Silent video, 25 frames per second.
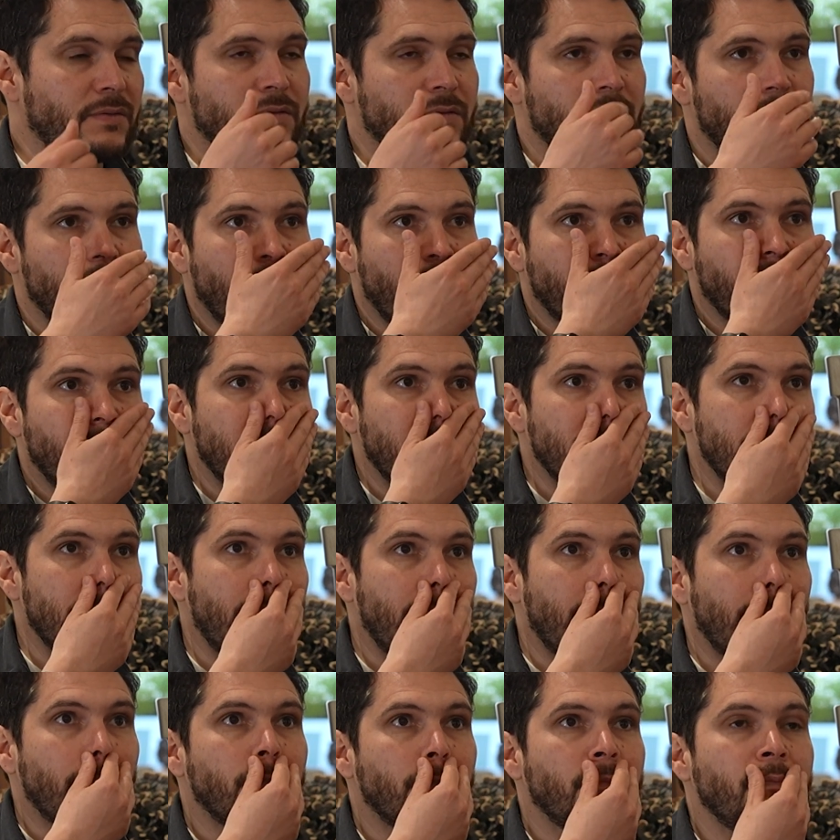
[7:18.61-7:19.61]
So that means
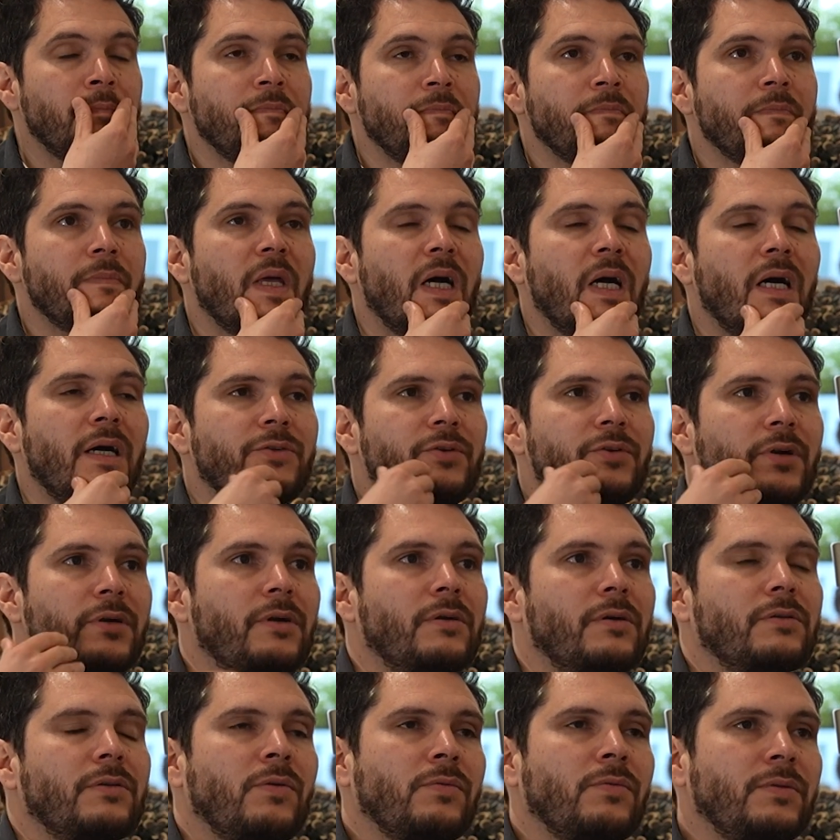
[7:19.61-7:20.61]
that you're
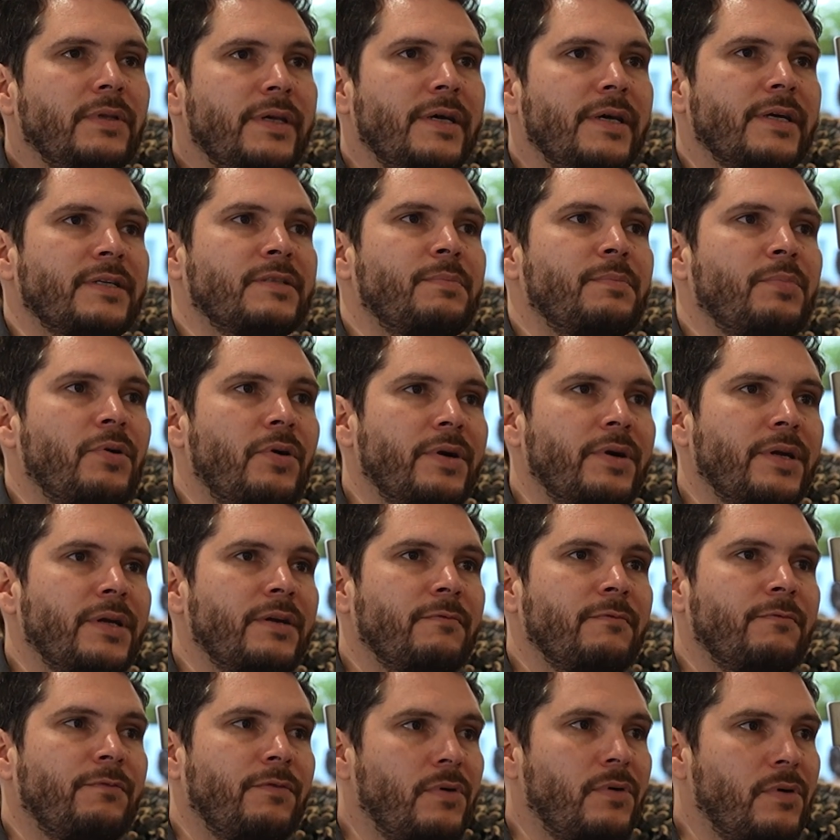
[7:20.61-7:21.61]
not only
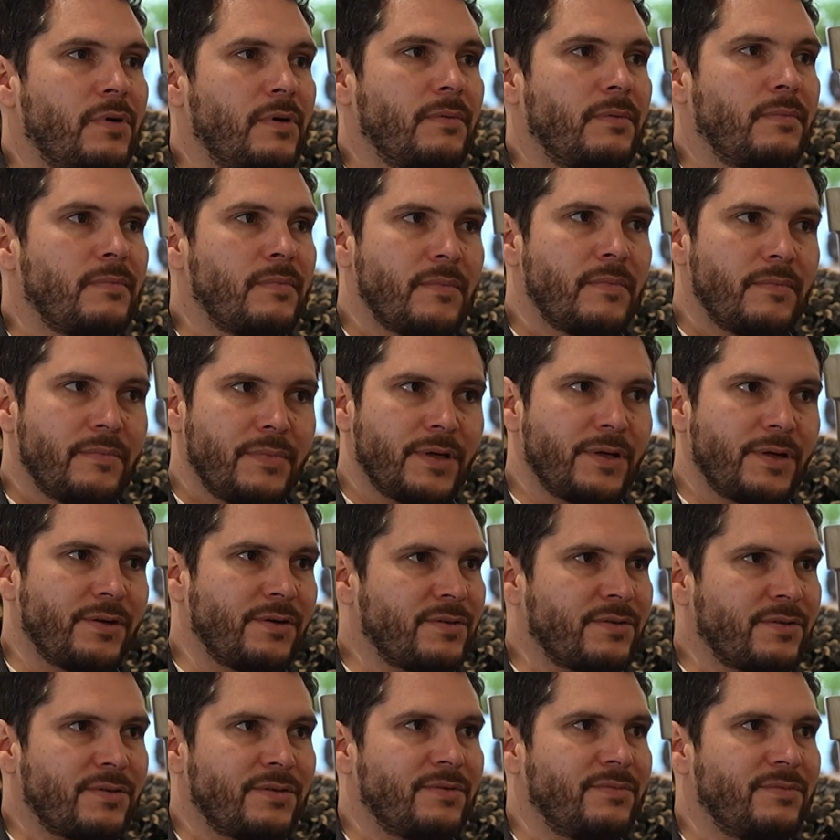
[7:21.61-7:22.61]
exploring form
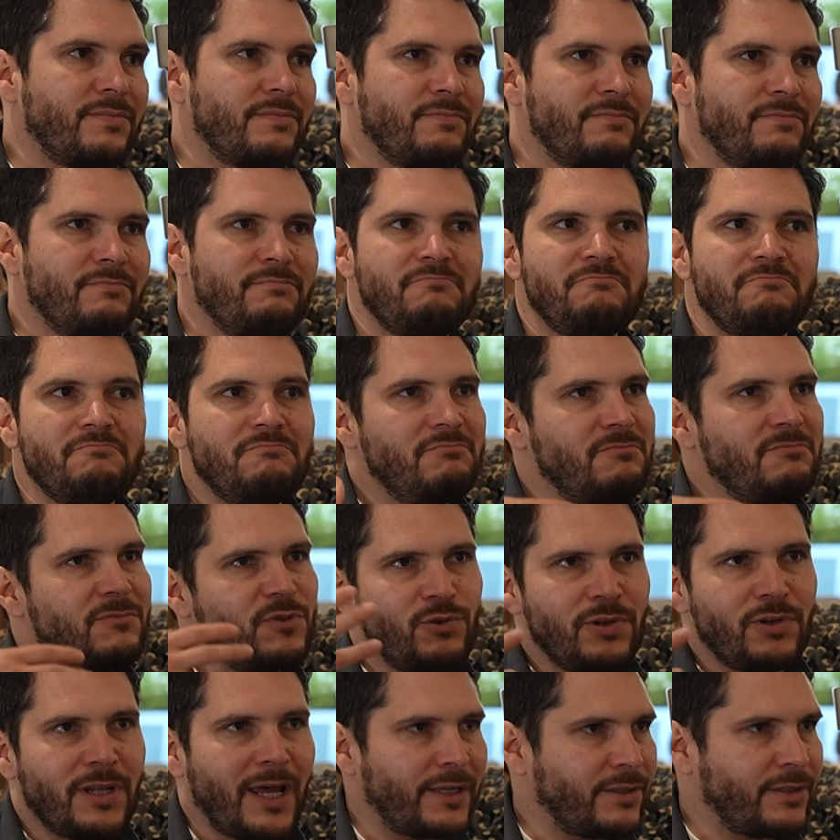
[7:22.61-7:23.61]
because
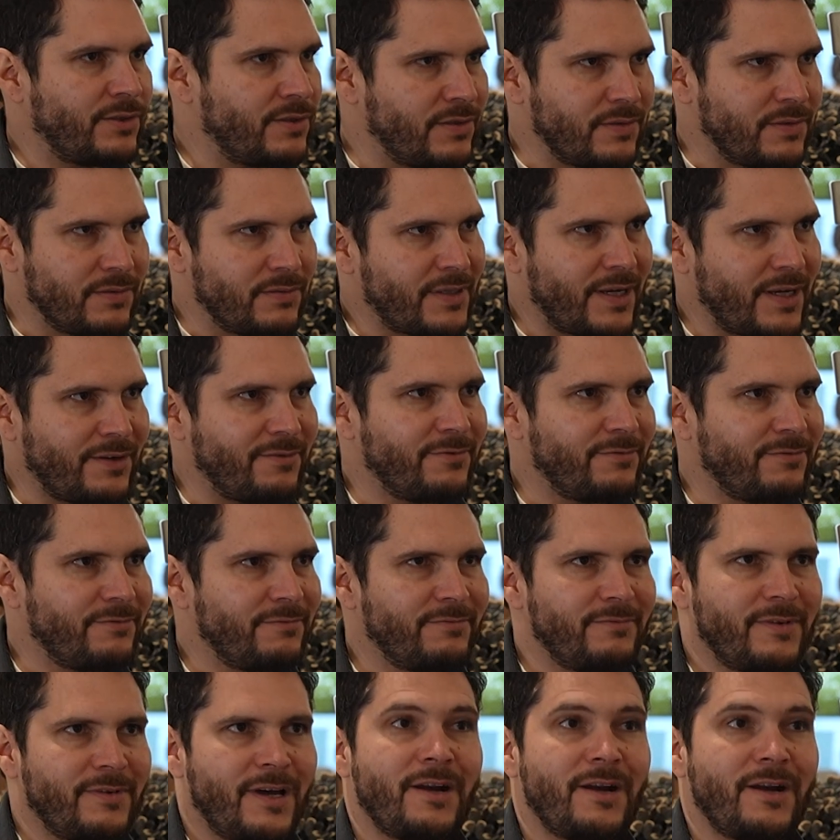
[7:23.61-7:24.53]
you like to kind of,